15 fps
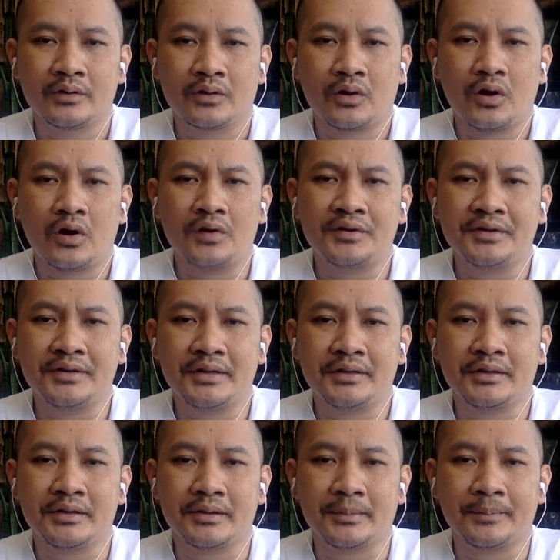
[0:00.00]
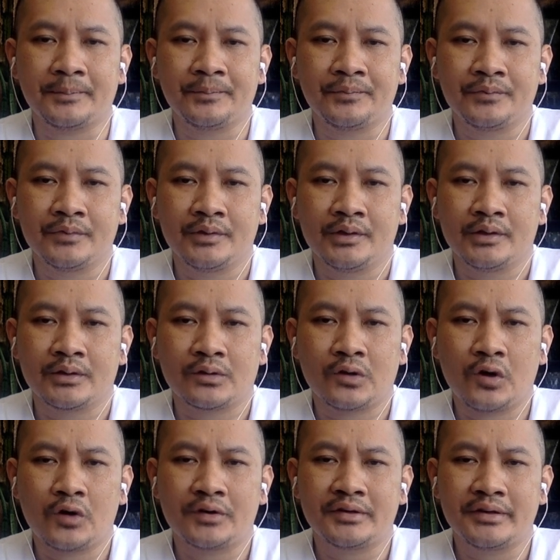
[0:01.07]
Coordinating.
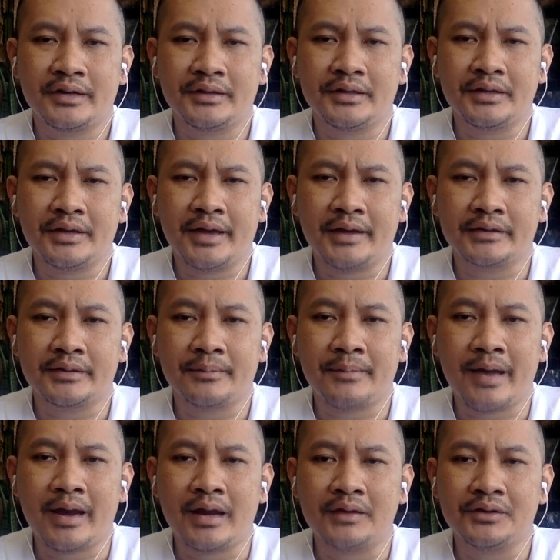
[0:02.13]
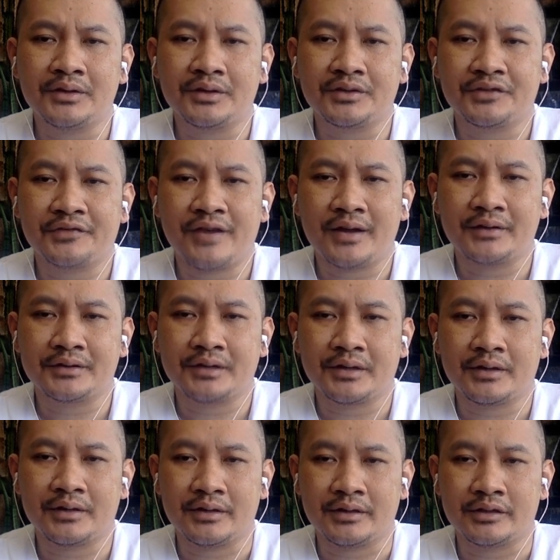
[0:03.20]
Coordinating as a manager's
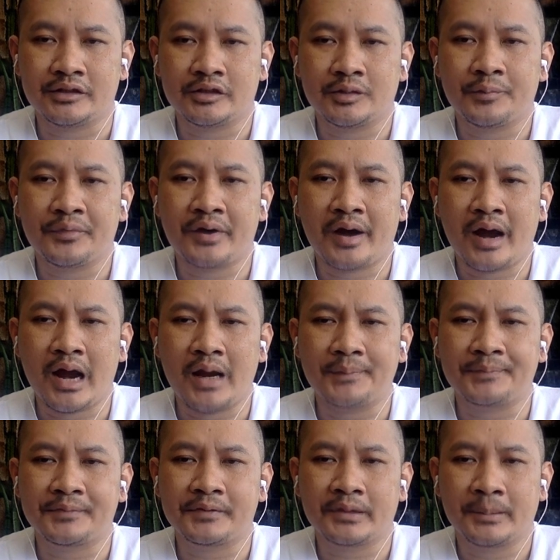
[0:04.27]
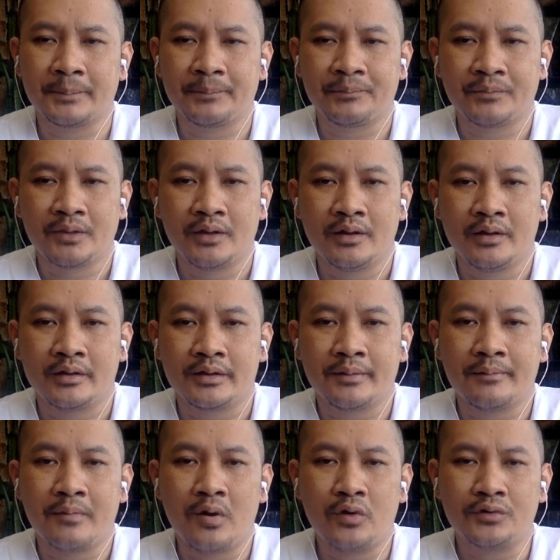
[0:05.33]
function is perhaps the
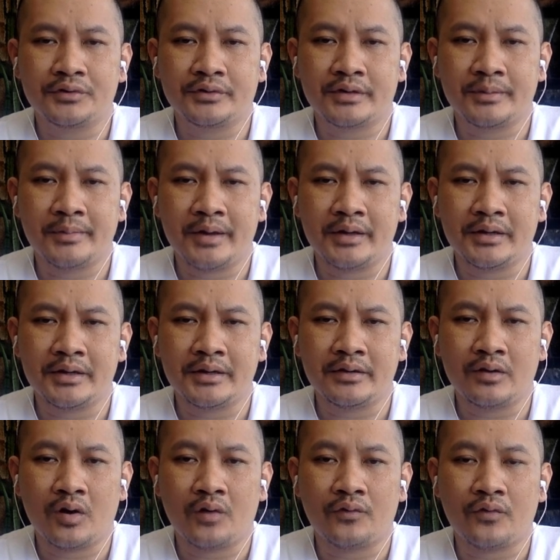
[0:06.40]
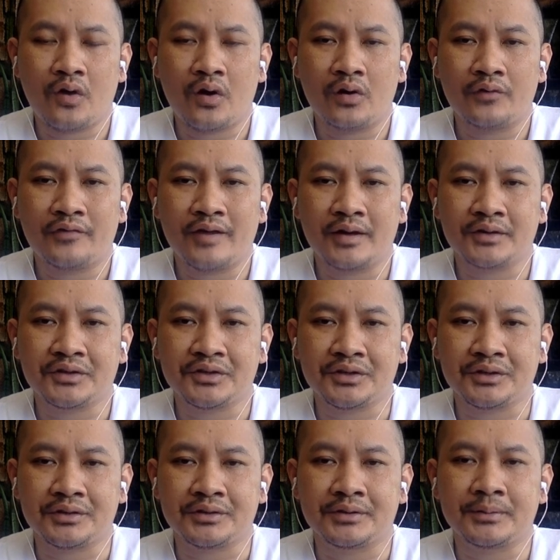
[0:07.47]
most demanding of all
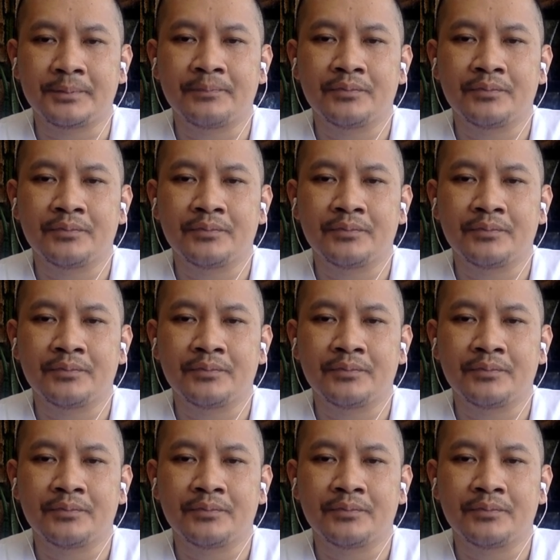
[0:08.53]
functions.